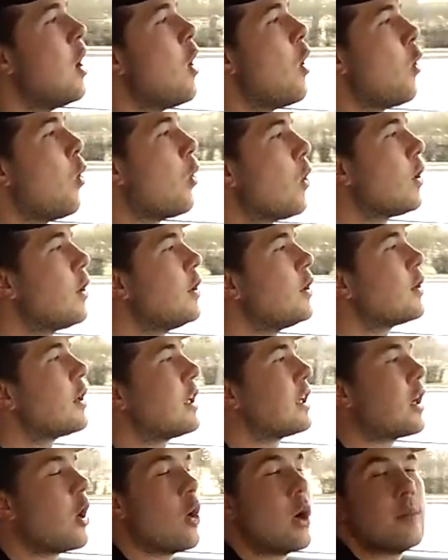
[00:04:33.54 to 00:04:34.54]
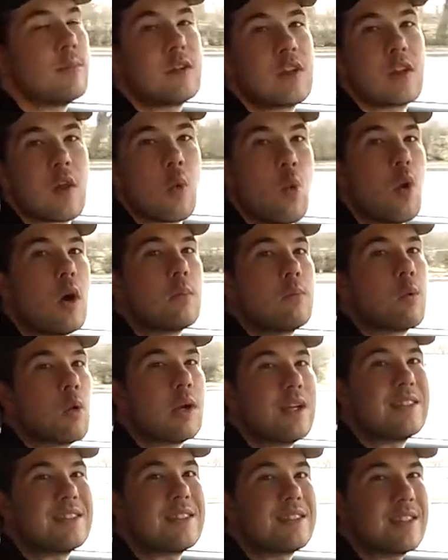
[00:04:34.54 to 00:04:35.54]
or you can go up to the
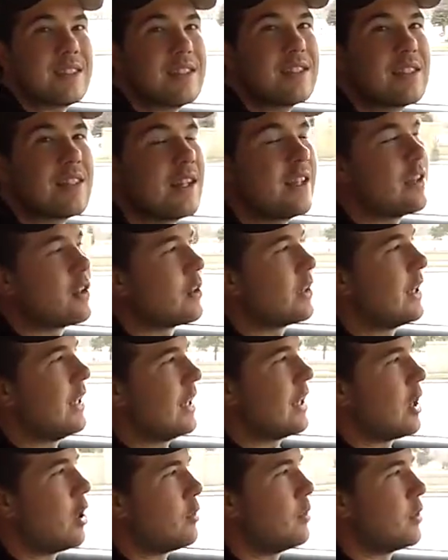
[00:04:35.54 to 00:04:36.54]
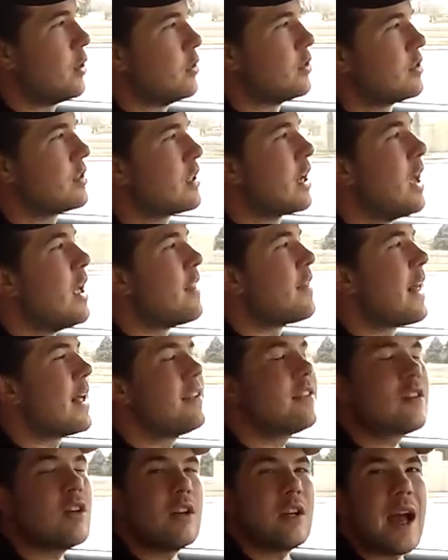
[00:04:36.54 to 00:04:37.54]
1.6-liter EcoBoost.
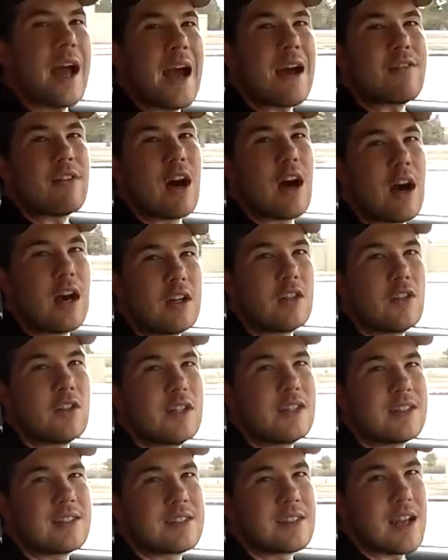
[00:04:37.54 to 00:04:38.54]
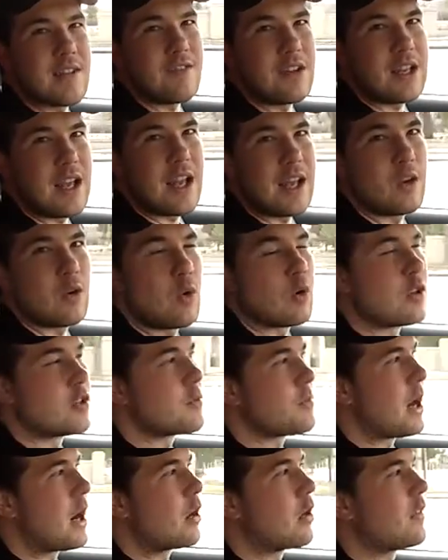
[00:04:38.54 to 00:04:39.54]
That's going to have 178
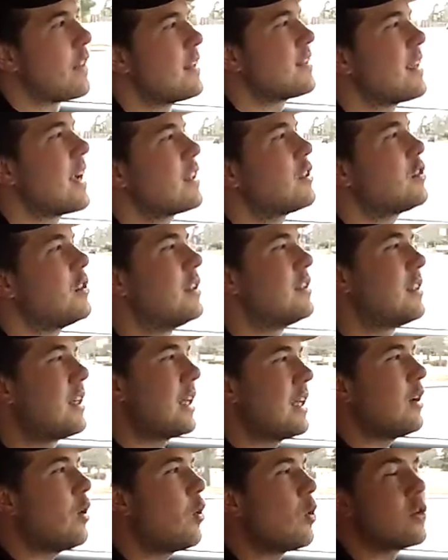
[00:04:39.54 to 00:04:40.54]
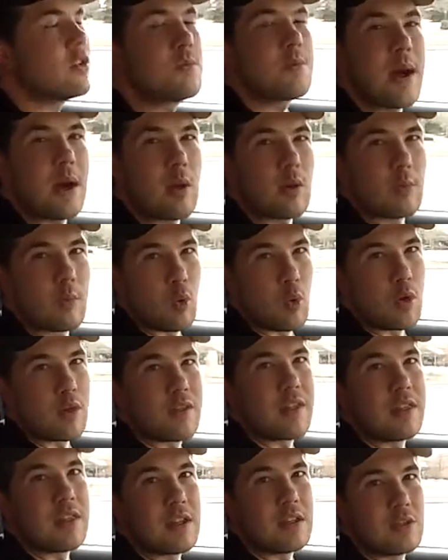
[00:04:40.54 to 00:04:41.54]
horsepower. That's actually 10 horsepower more
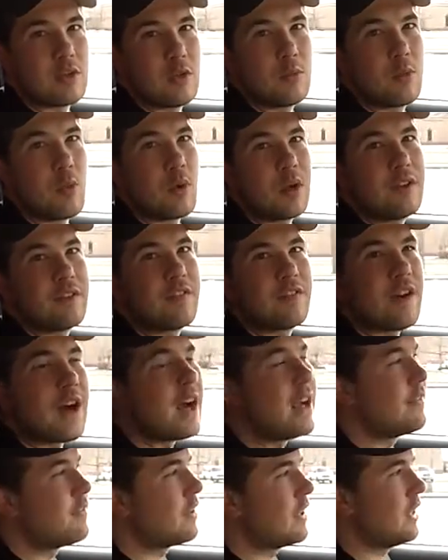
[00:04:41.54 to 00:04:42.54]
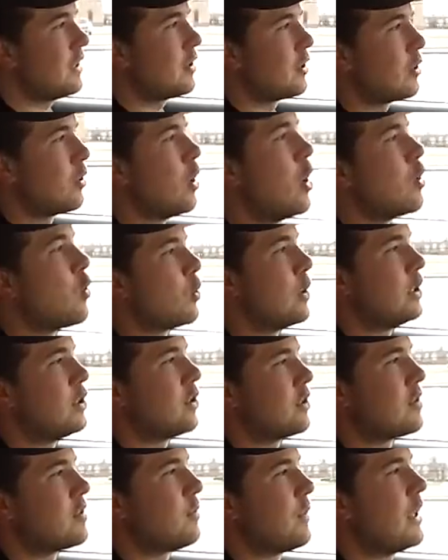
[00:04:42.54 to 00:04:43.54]
than the 2.5-liter we
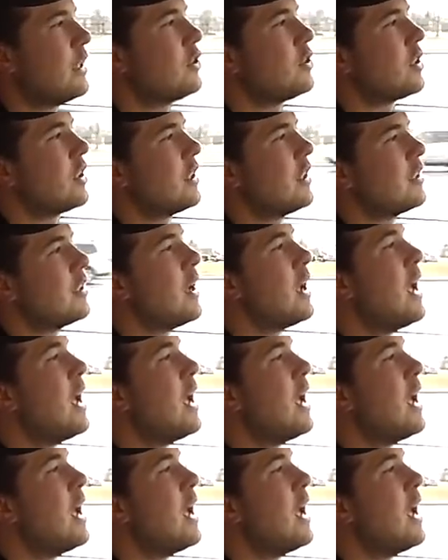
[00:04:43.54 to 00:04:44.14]
just mentioned.